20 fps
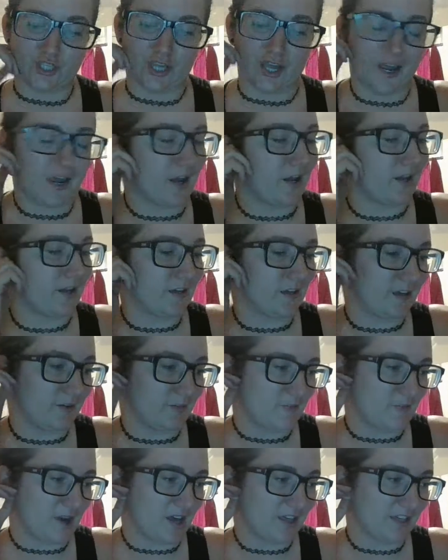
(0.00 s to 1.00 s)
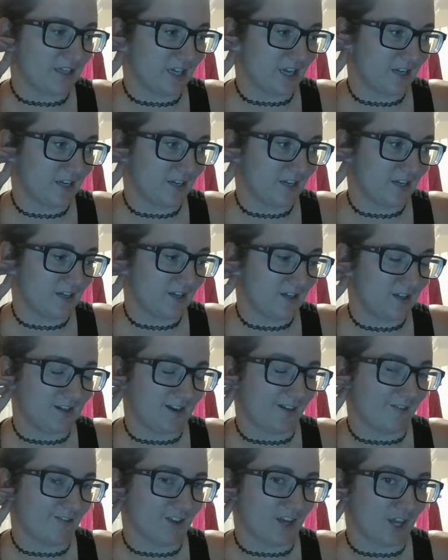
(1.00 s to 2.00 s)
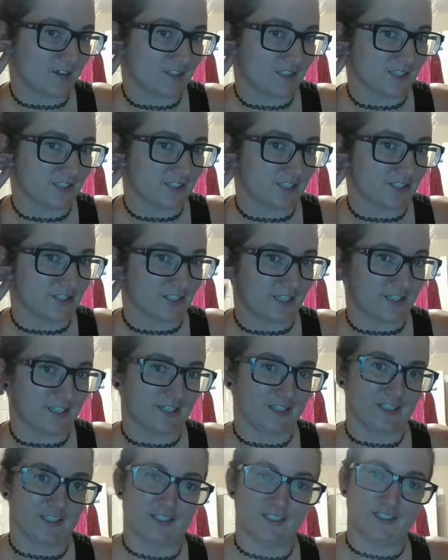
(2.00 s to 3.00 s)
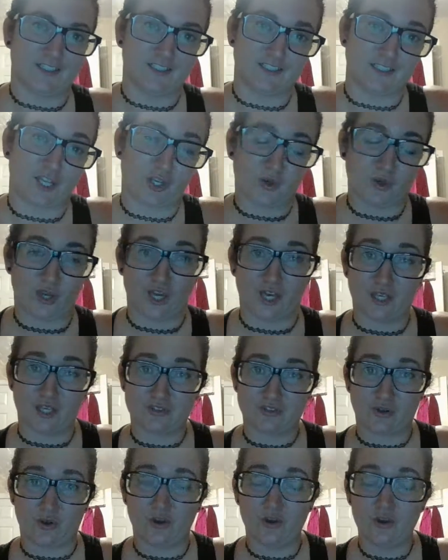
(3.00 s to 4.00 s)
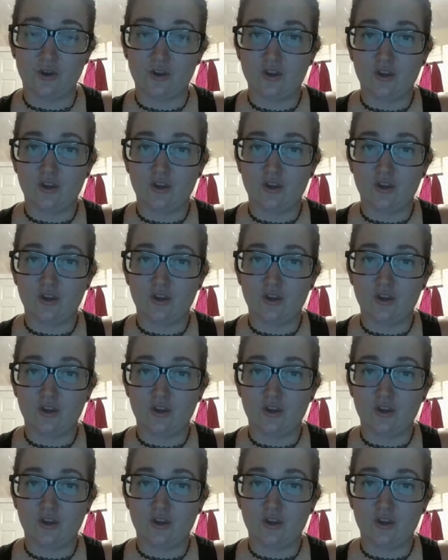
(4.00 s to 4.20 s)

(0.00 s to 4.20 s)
And by the end of the counseling session, he's like, okay, so